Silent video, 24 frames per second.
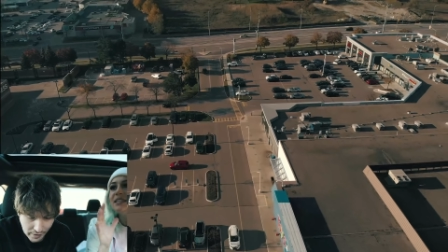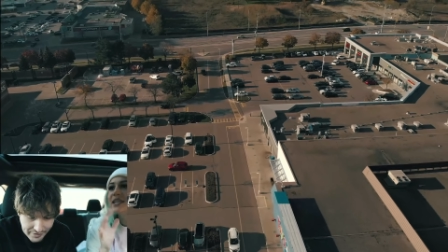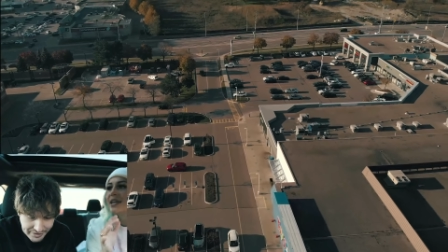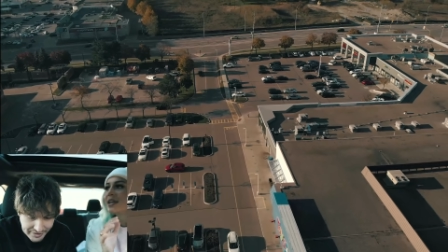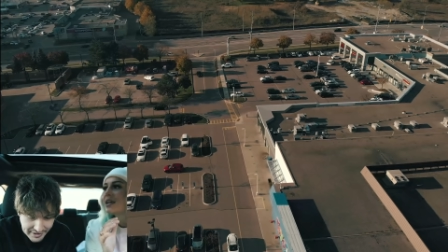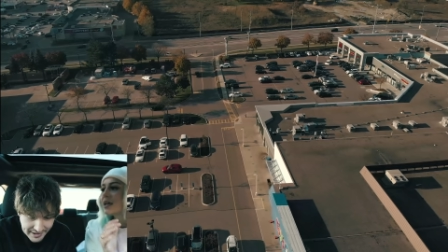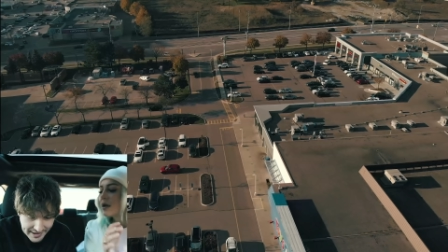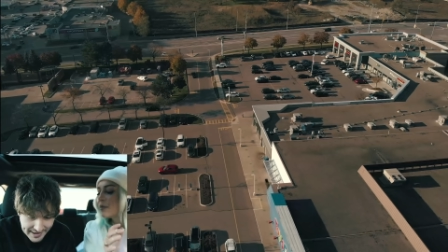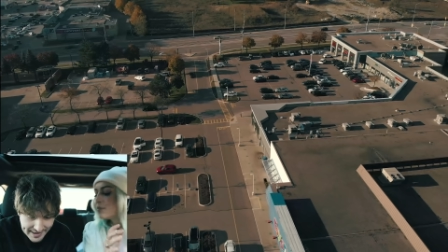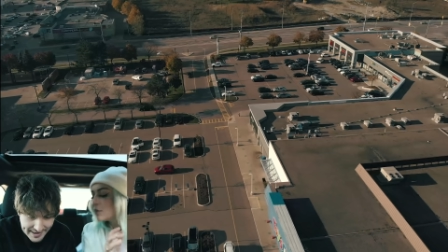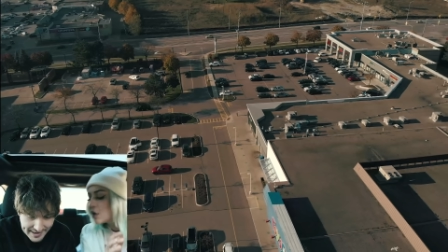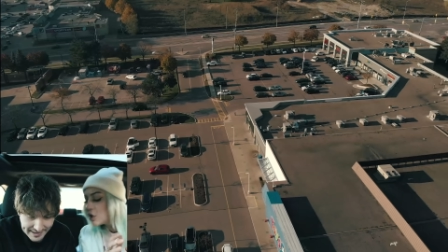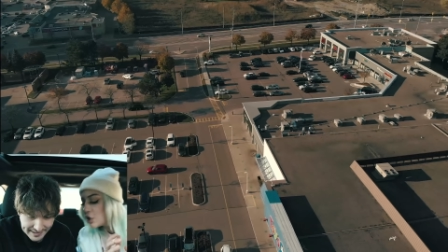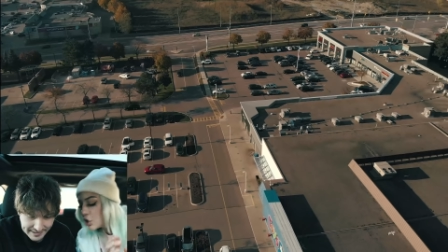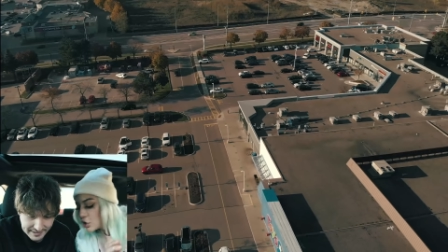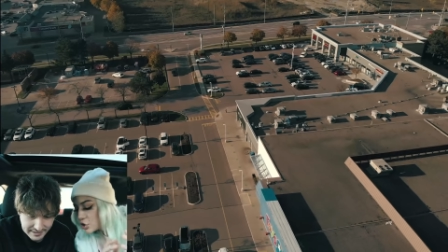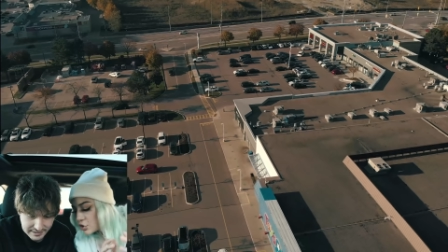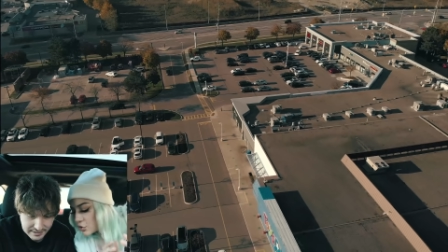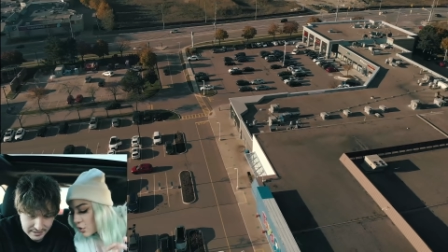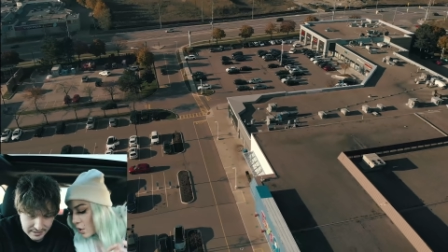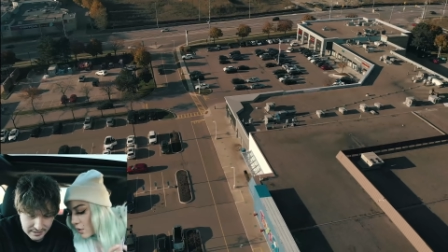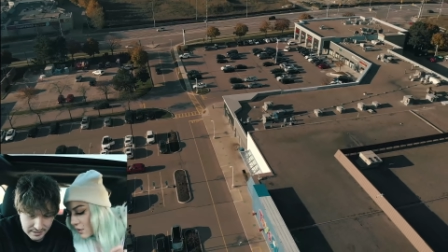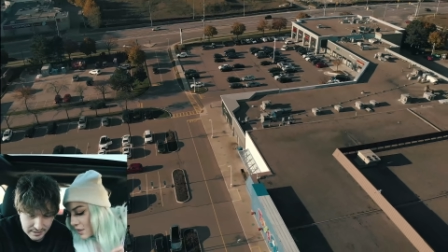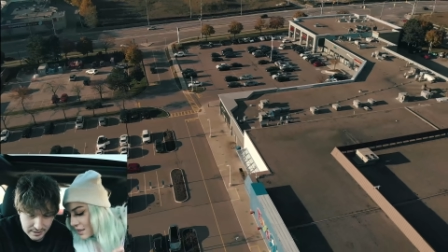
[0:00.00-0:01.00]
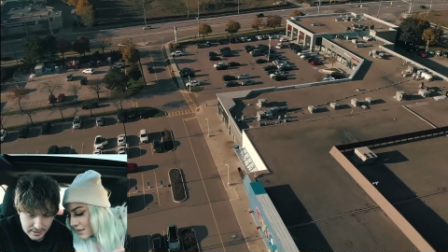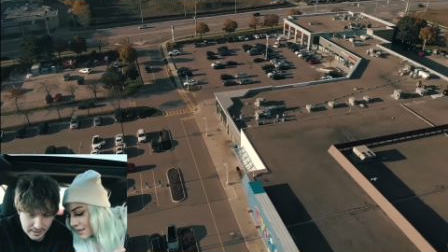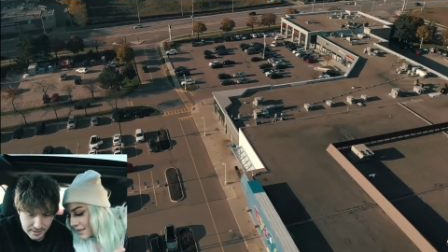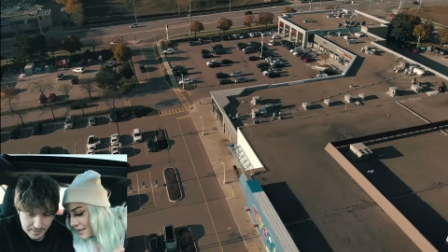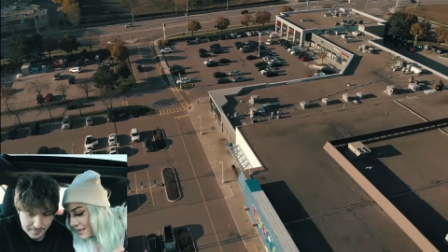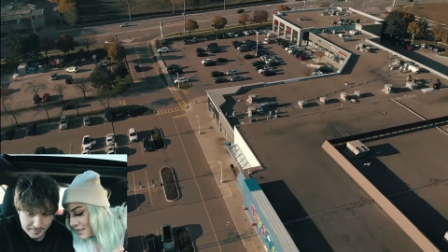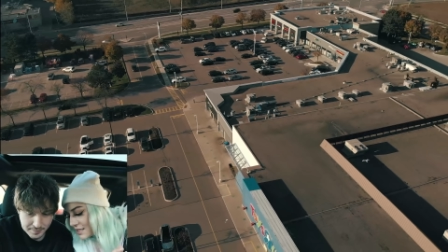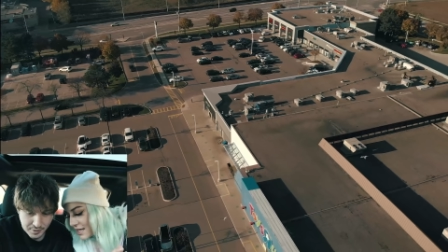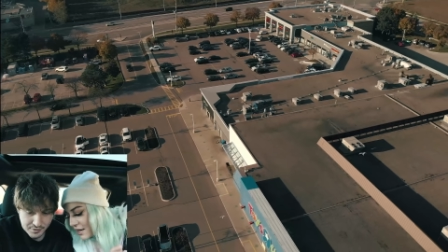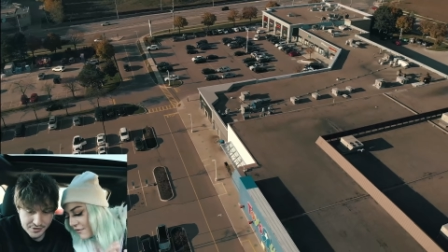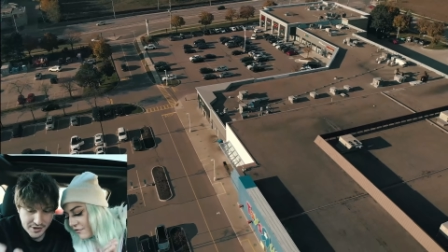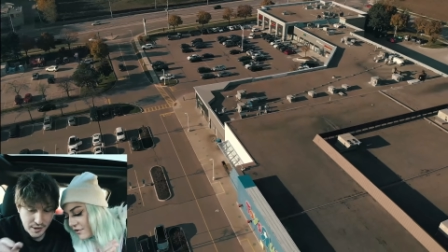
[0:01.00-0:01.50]
seeing them on the drone at
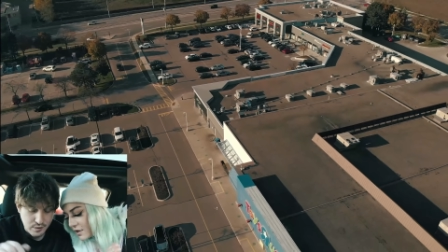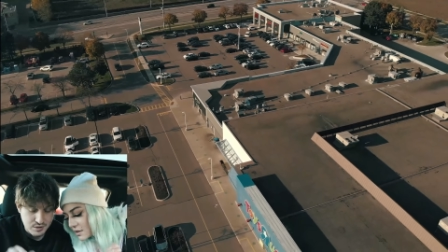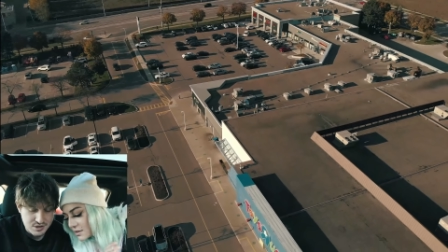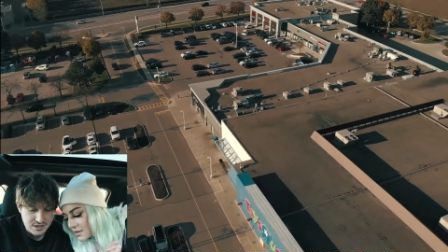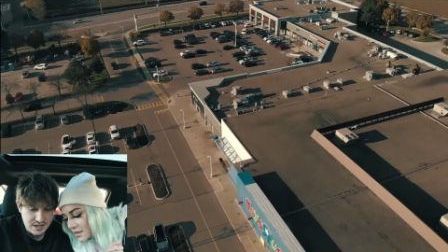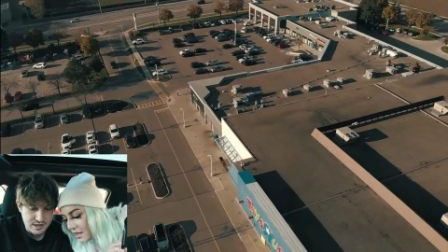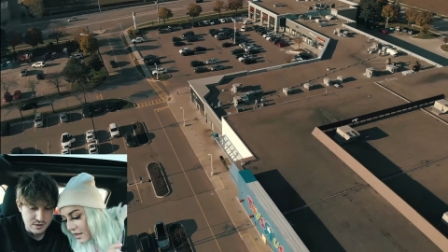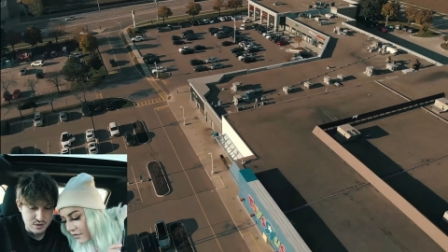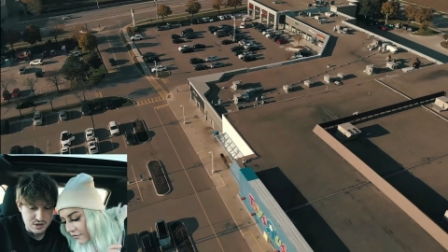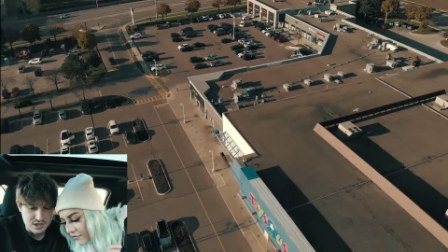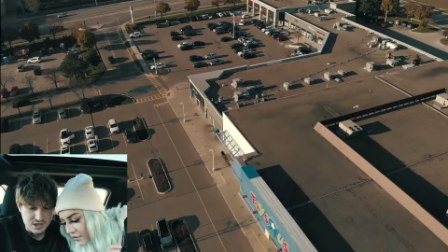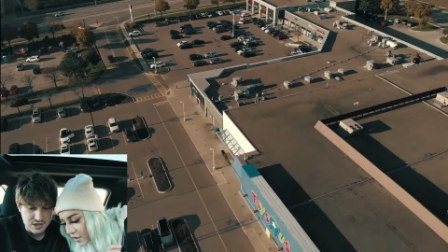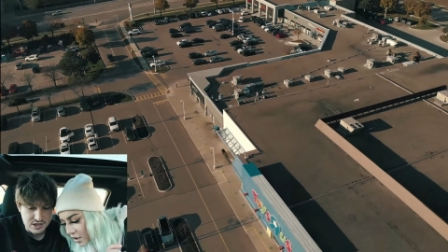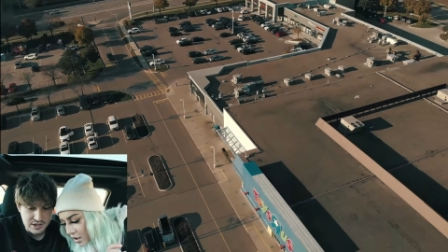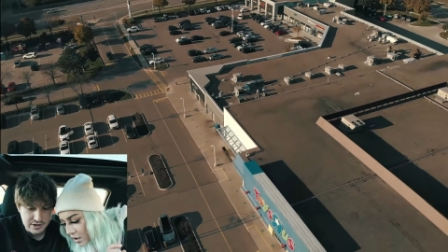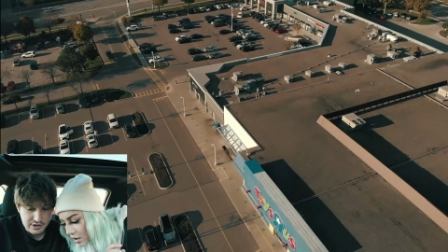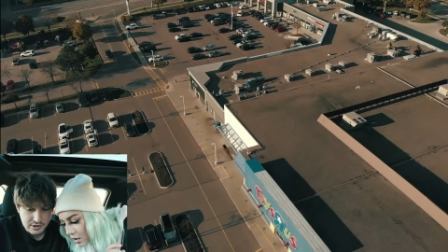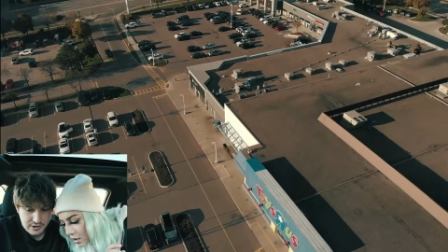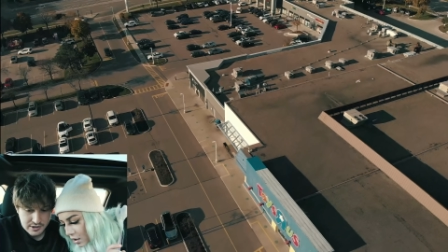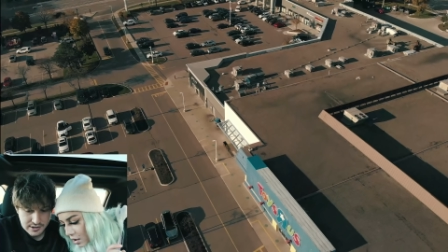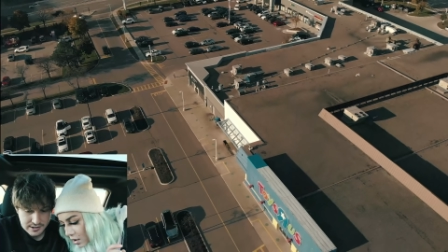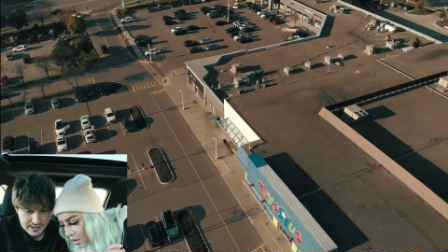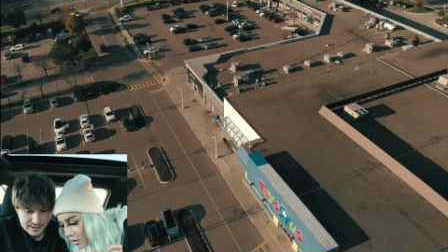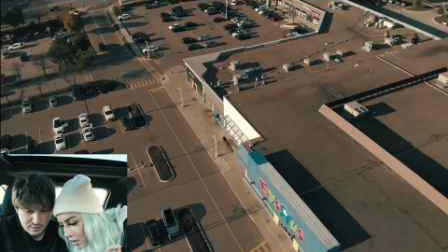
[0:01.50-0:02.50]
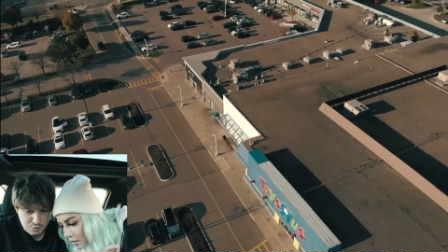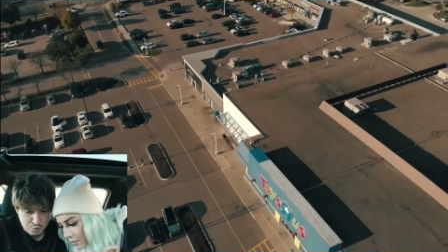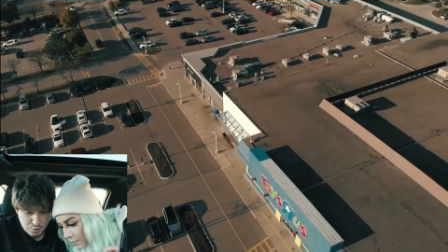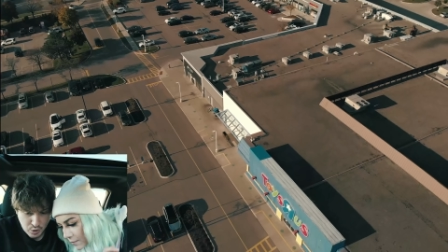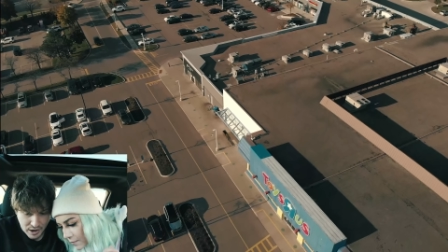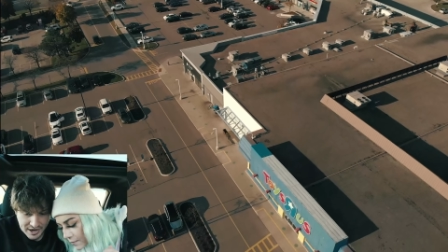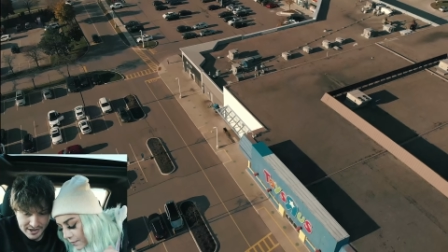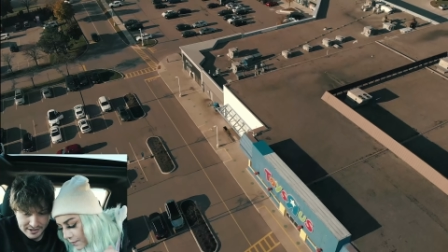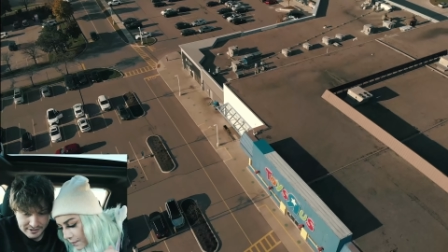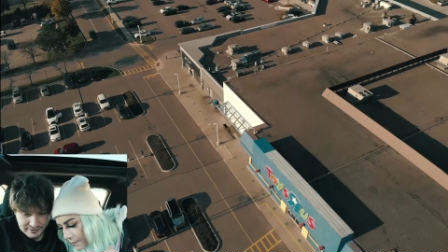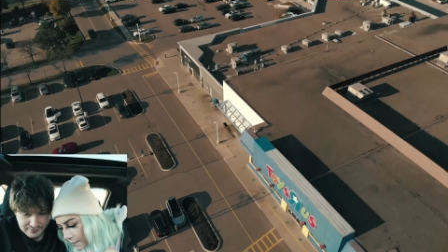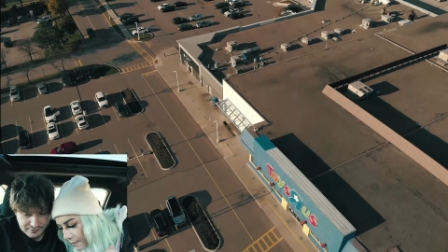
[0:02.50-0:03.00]
least. Well, it was literally like
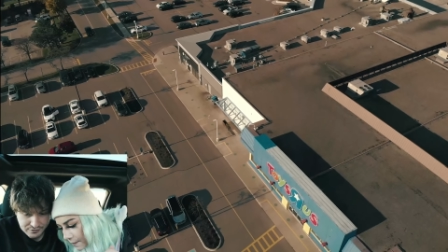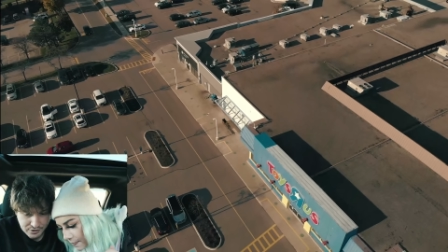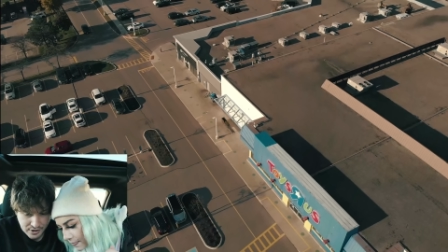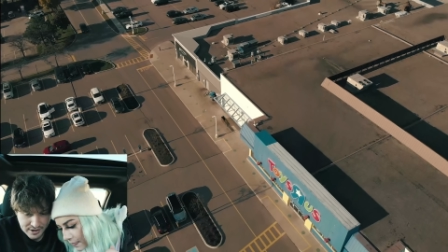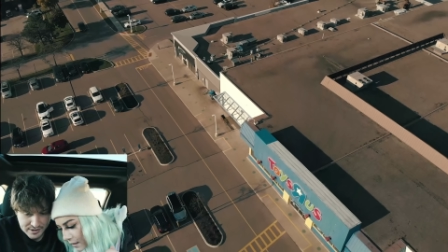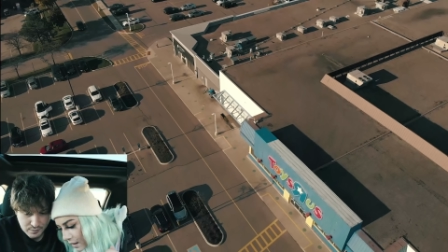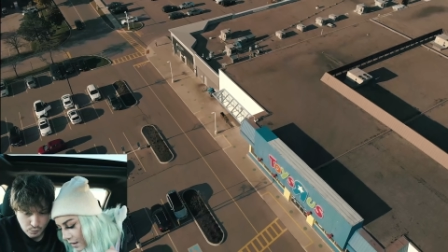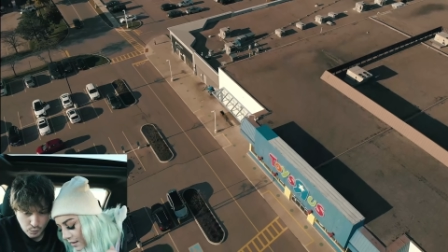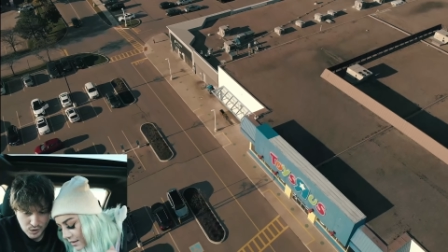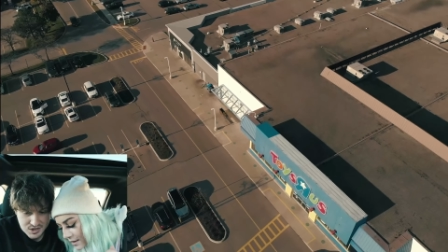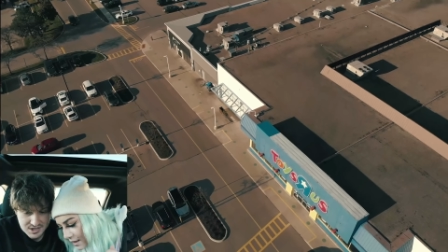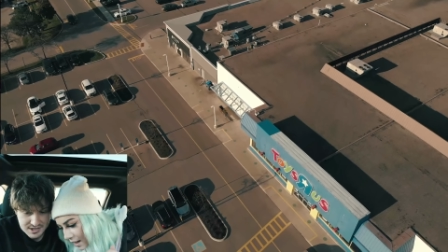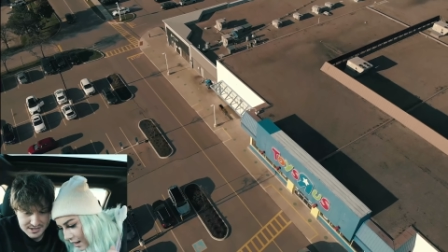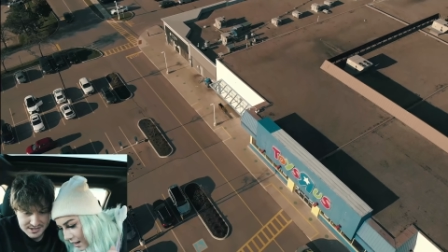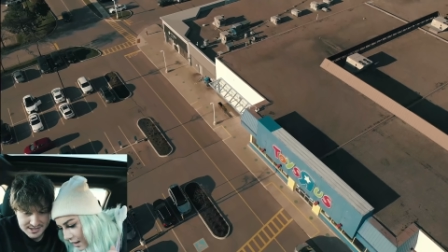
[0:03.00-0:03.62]
right in front.